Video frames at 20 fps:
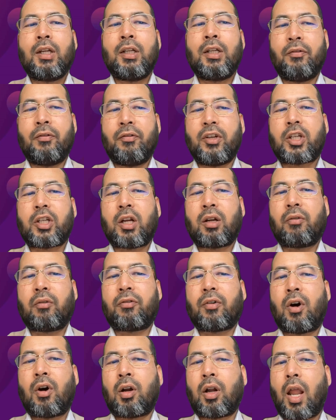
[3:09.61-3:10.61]
Division
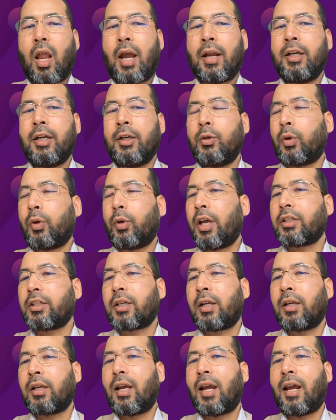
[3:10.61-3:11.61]
of Online
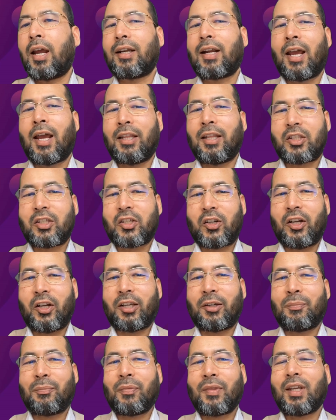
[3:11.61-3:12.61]
Education at
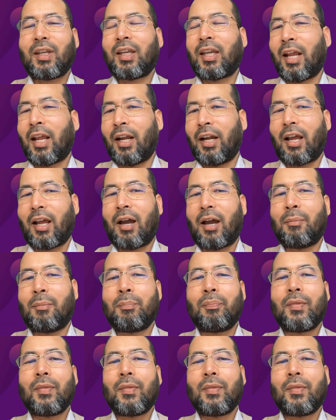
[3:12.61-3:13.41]
NSTIC, Canada.